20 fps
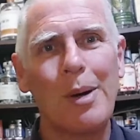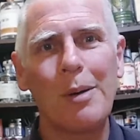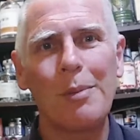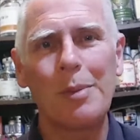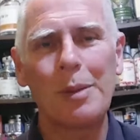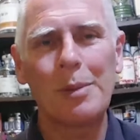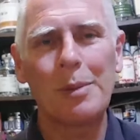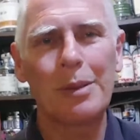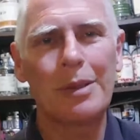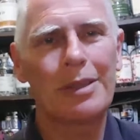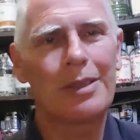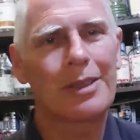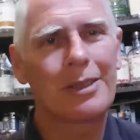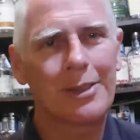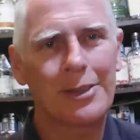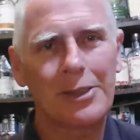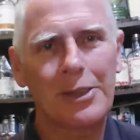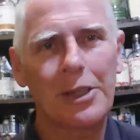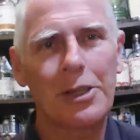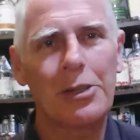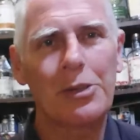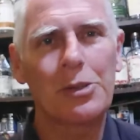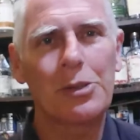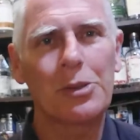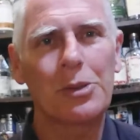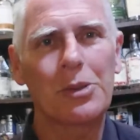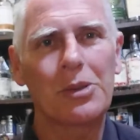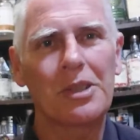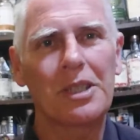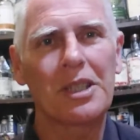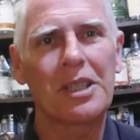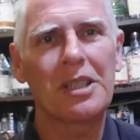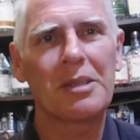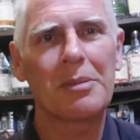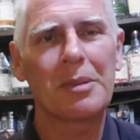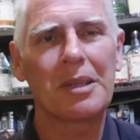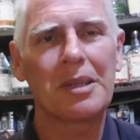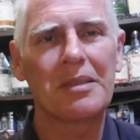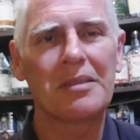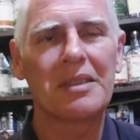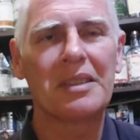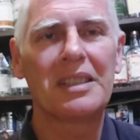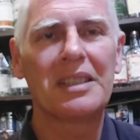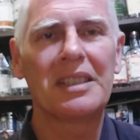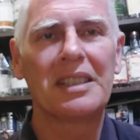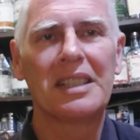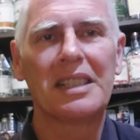my people, because I hold you all dear to my liver.